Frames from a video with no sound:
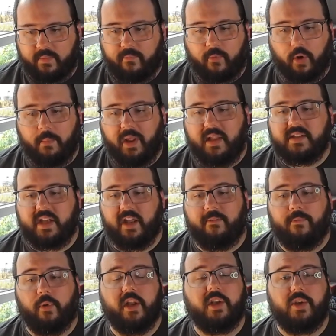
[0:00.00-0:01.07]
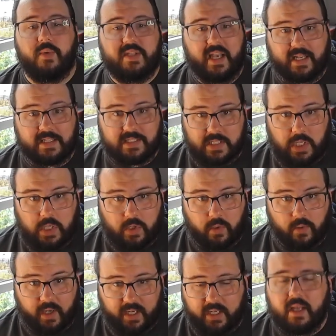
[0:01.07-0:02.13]
4 minutes and 42 seconds long
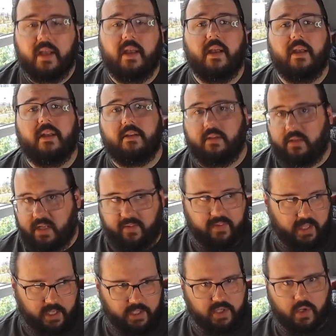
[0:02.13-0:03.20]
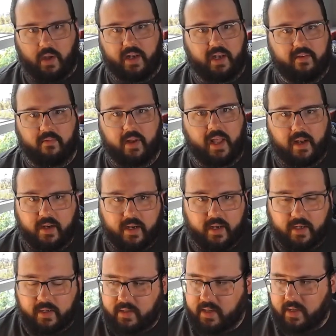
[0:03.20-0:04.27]
already. Given the intro, I haven't edited
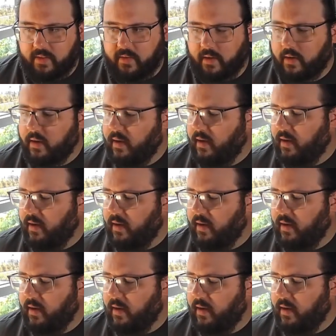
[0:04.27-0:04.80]
it together yet.